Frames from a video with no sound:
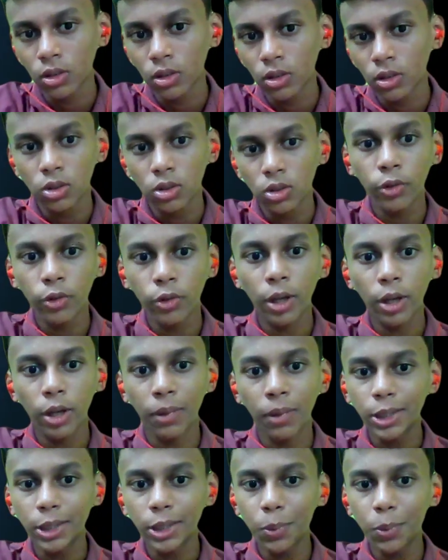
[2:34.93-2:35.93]
So we are
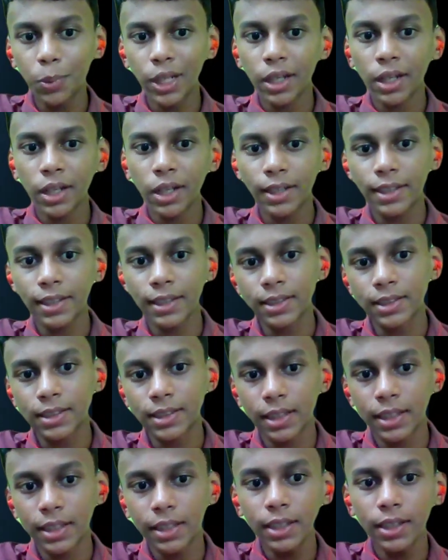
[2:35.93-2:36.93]
multiplying it
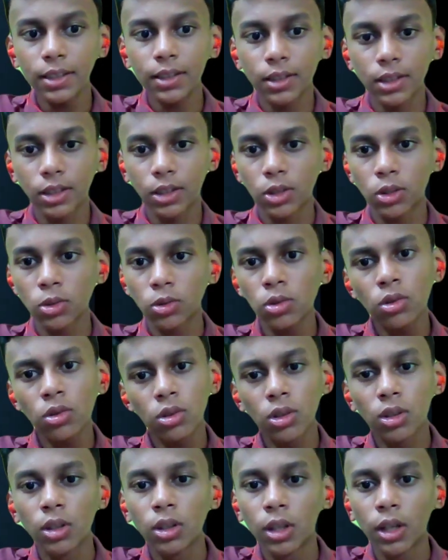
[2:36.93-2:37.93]
inside the 2
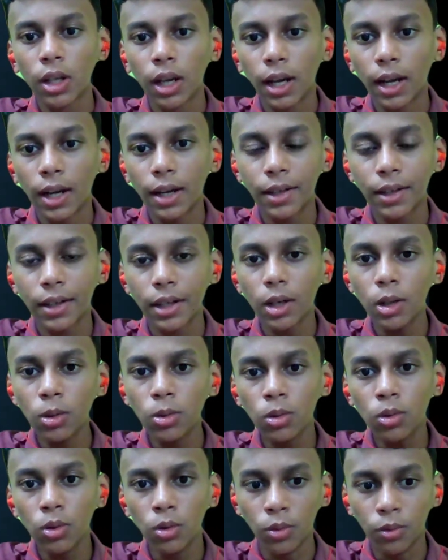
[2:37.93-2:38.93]
and
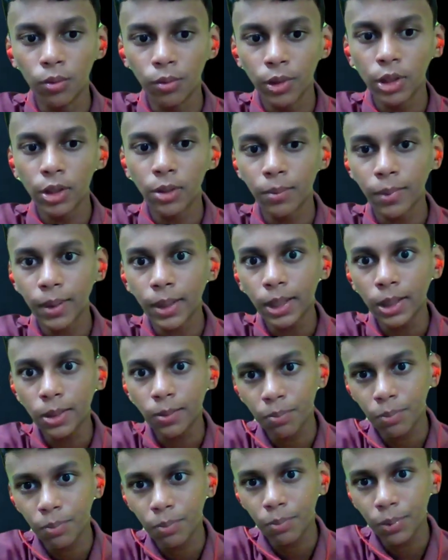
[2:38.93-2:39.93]
now we'll make
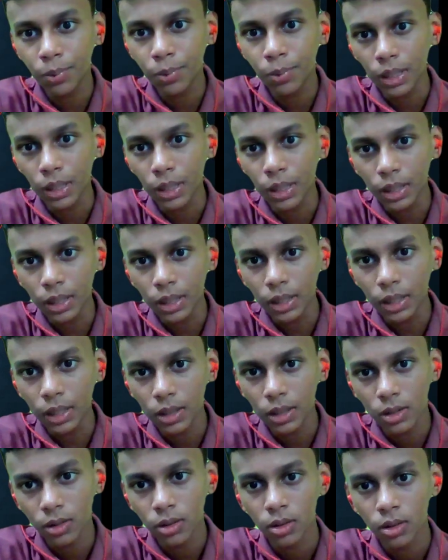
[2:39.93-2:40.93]
p
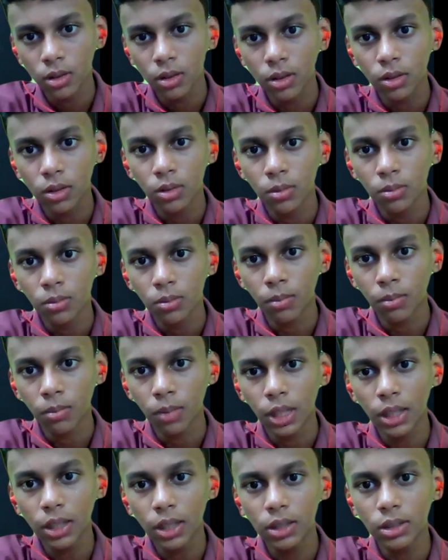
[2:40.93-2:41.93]

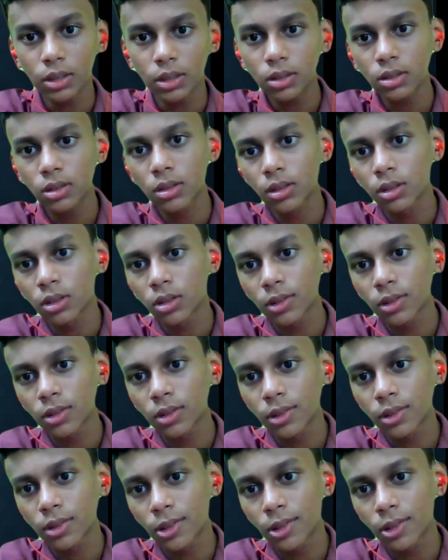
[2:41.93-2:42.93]
minus
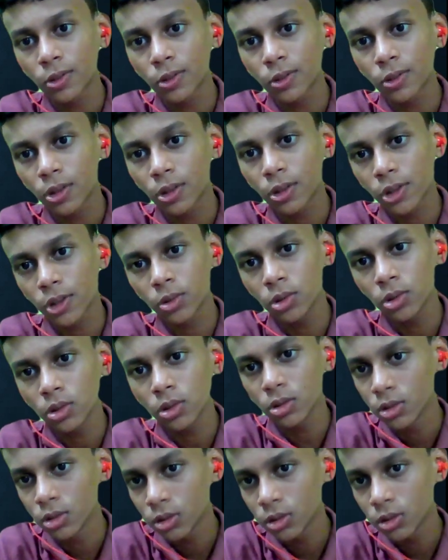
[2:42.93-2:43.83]
2q